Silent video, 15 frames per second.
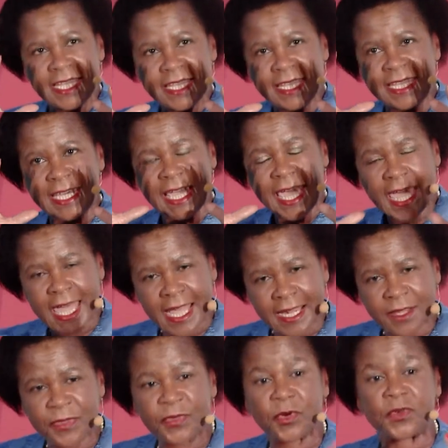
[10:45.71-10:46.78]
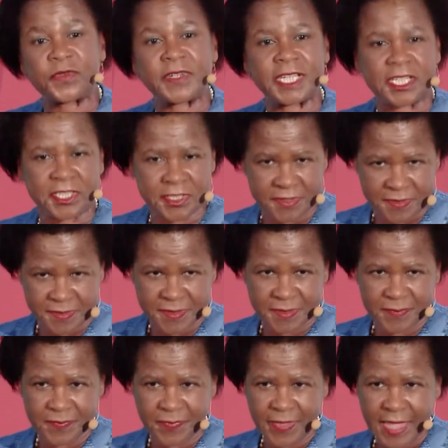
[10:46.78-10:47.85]
the health of
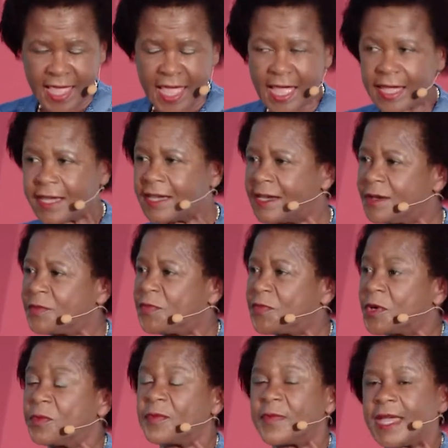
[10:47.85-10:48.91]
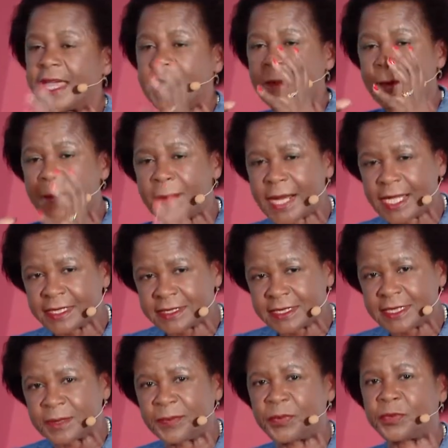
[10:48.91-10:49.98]
nations. I come from a
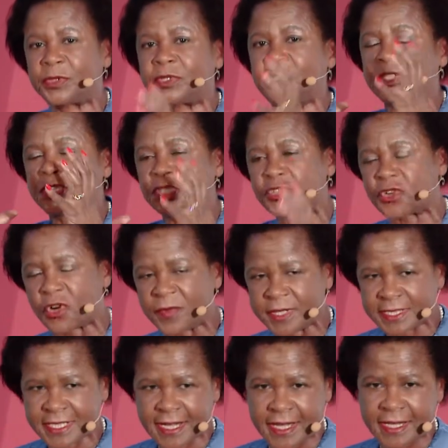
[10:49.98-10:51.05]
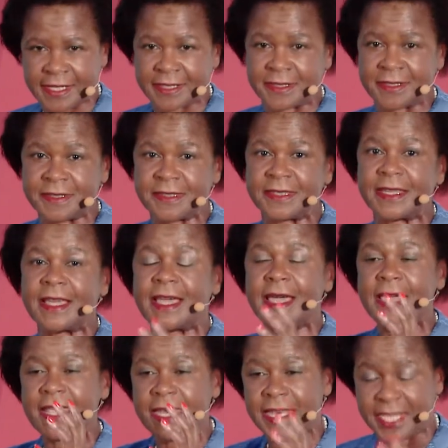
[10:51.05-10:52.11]
multiple traumatized
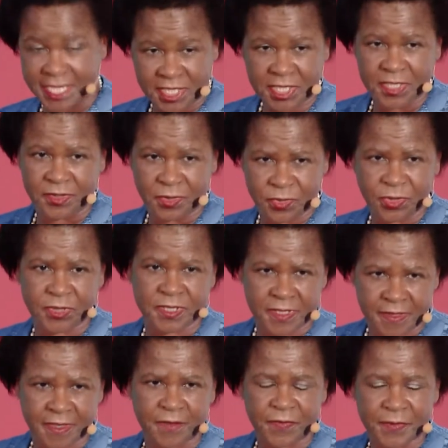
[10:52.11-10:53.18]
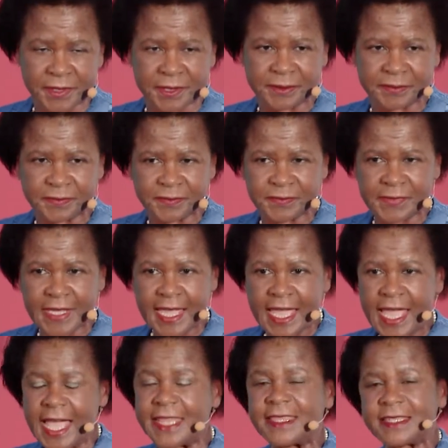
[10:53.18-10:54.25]
nation called South Africa.
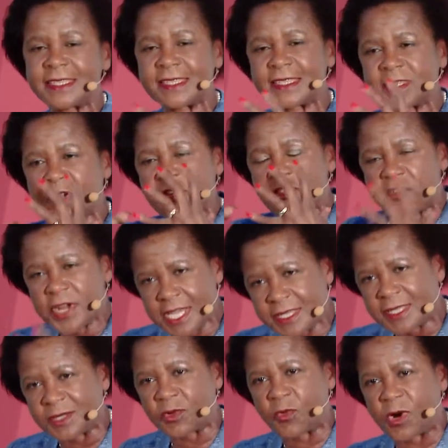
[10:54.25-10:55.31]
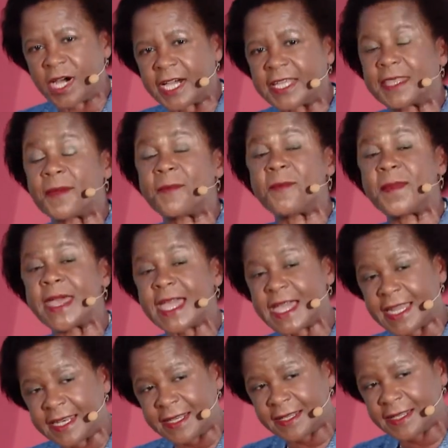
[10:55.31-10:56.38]
And this is the reason why the
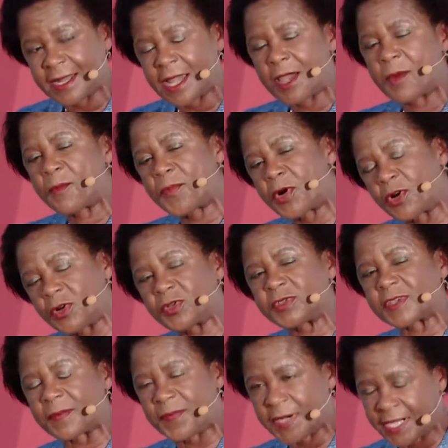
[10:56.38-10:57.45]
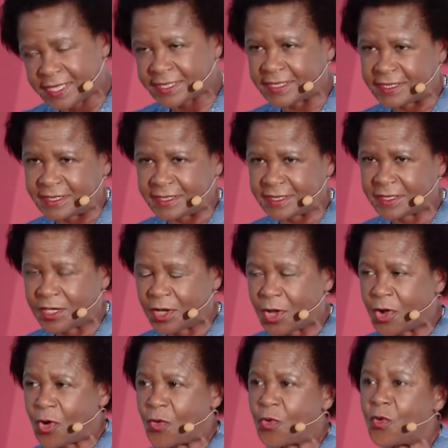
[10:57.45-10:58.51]
men post-apartheid
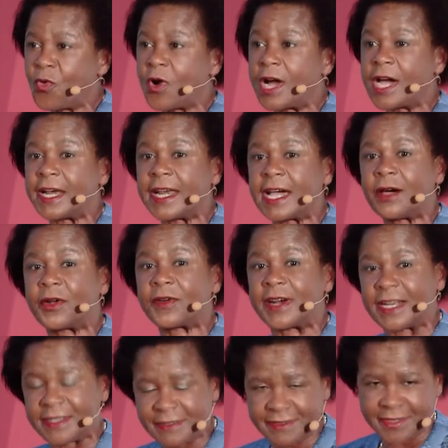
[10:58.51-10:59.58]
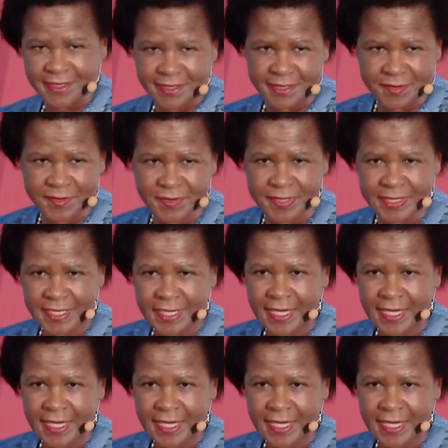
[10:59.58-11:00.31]
who are now running the country